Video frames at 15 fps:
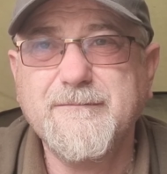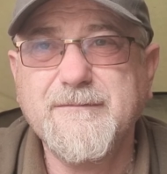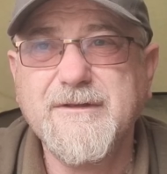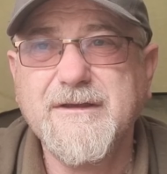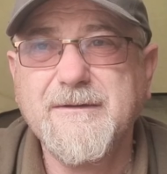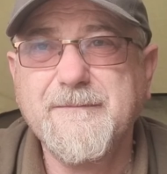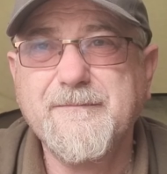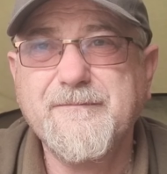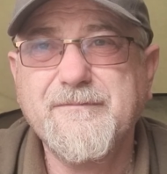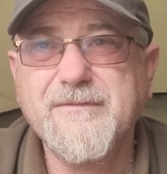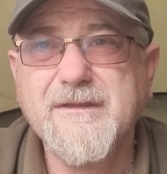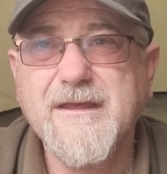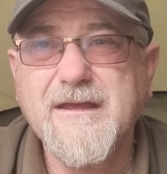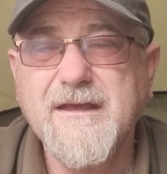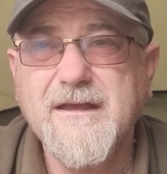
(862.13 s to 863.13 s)
Yeah.
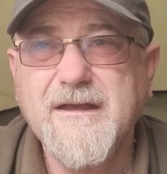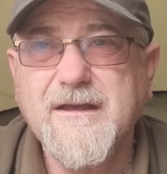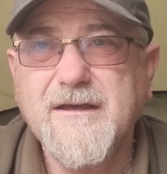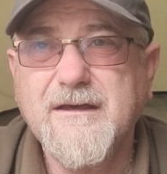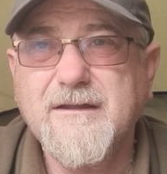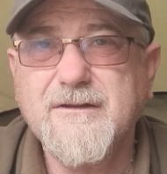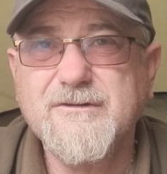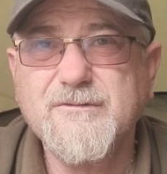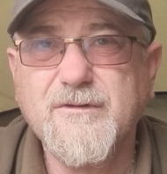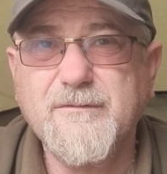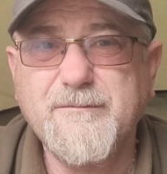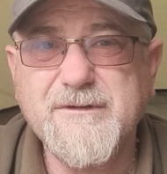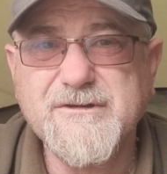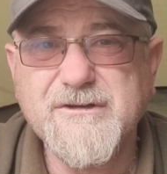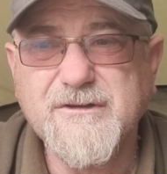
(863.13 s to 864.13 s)
I was
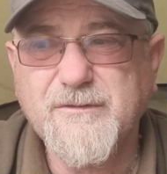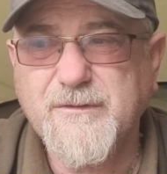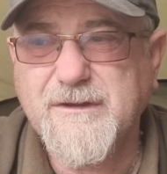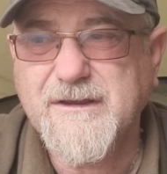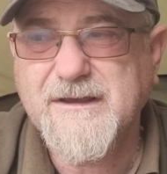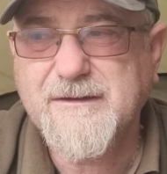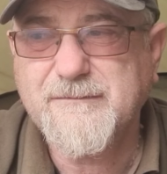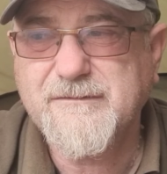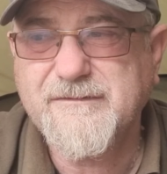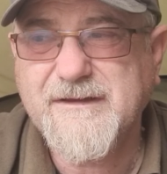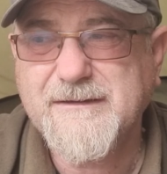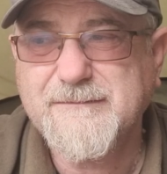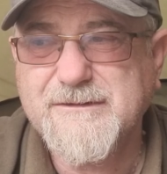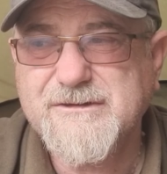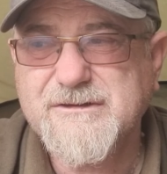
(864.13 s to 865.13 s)
quite busy at the weekend with
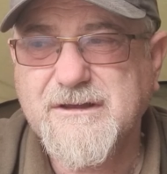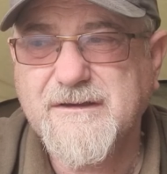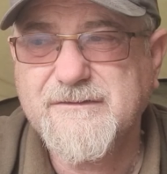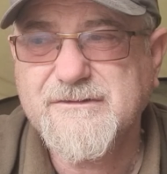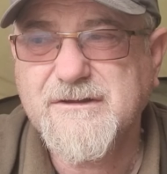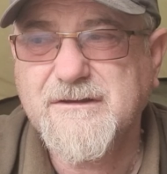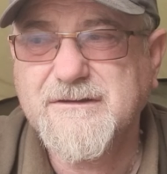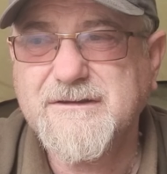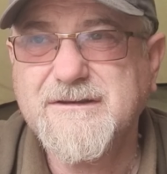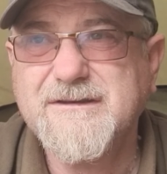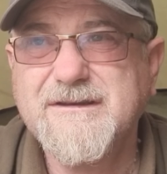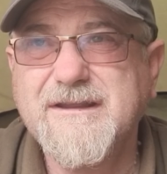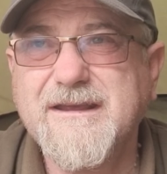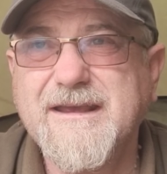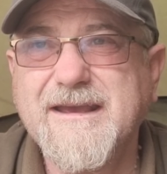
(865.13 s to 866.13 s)
family stuff, so I
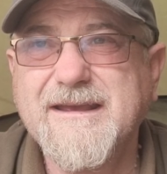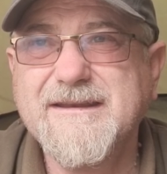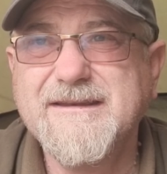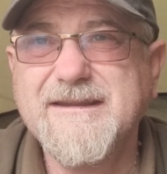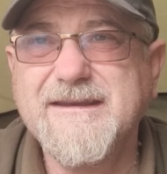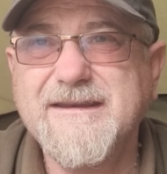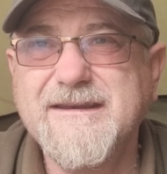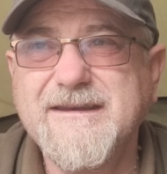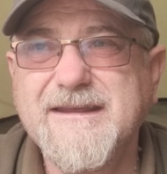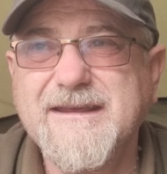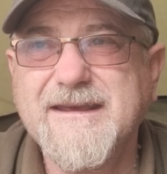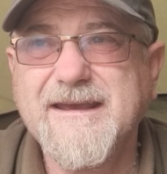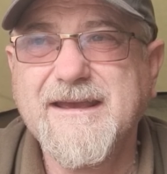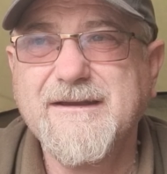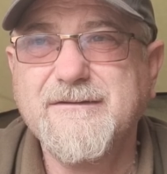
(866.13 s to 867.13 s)
didn't dig it didn't dig
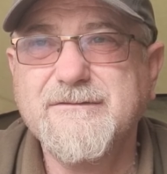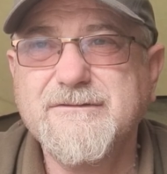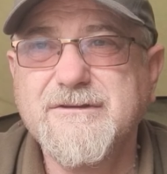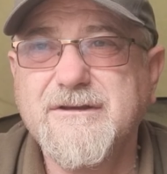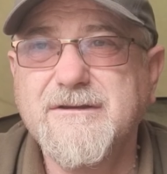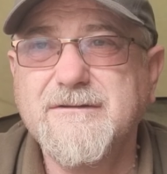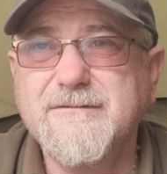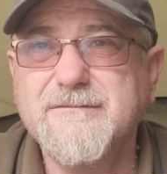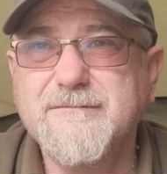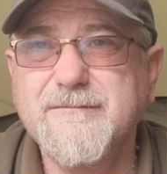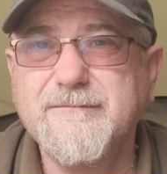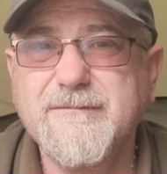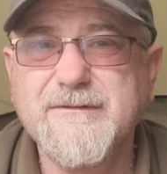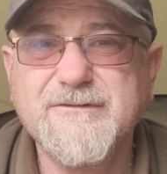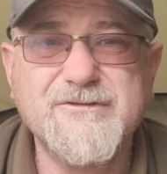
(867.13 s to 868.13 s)
it out. So
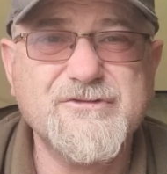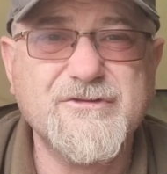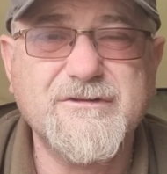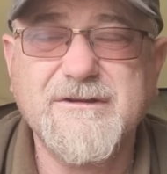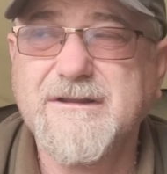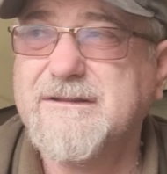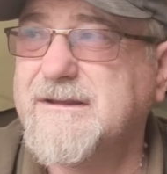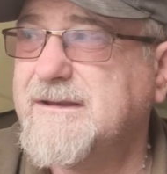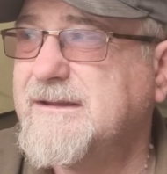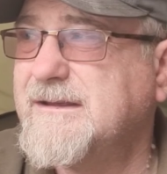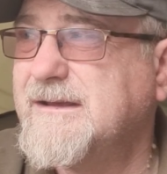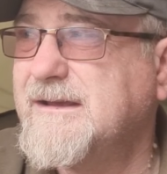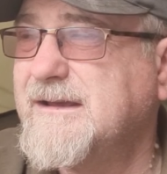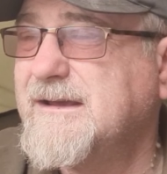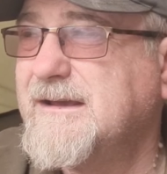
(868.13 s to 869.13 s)
I should have done then.
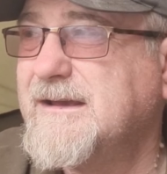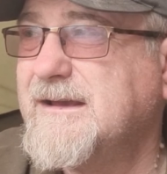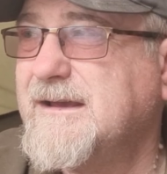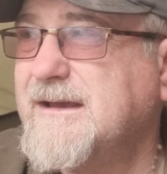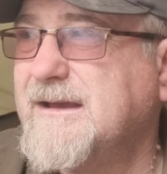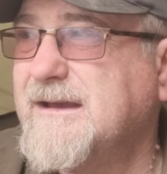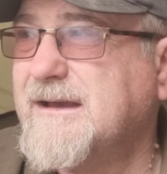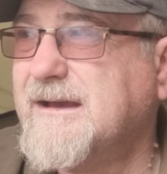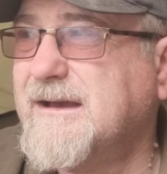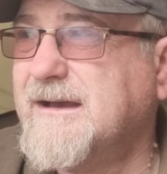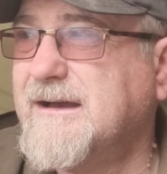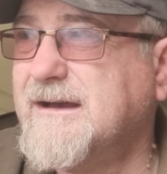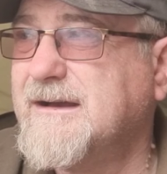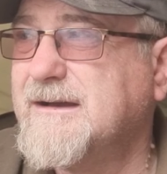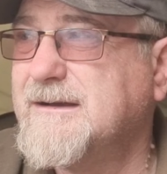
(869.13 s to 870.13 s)

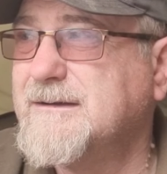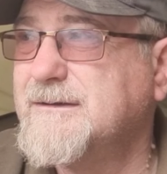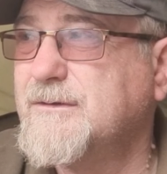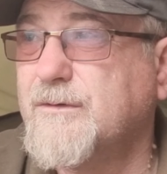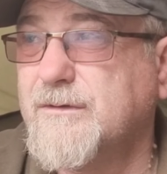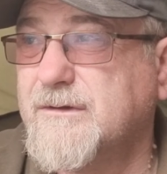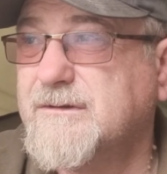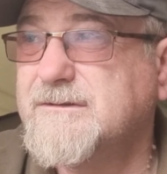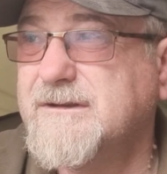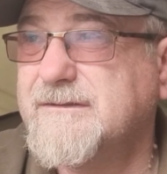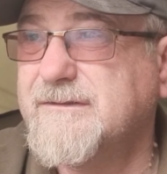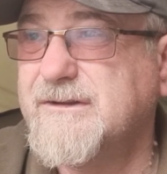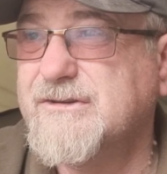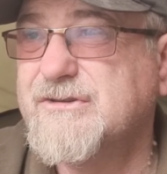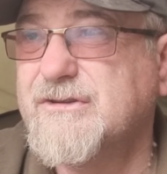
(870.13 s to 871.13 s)
Uh, well, I
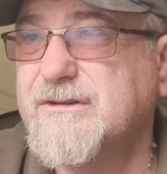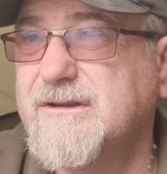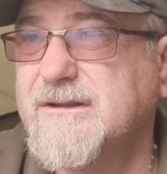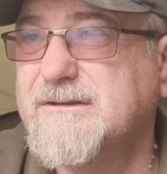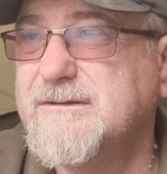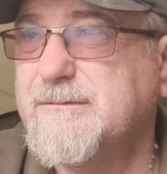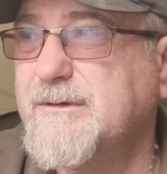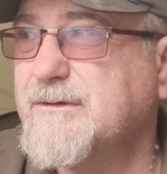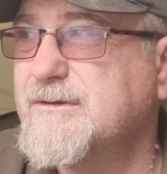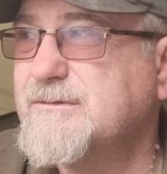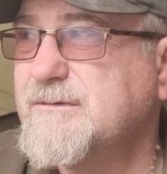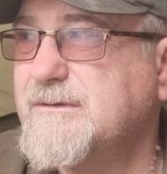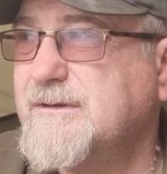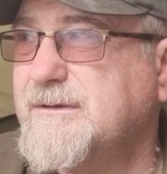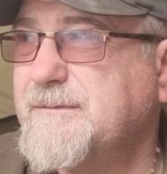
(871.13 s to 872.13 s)
definitely should have done to be
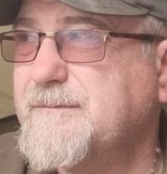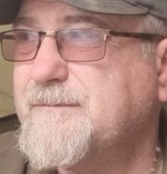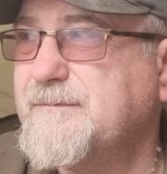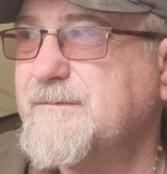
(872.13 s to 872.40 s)
honest with you.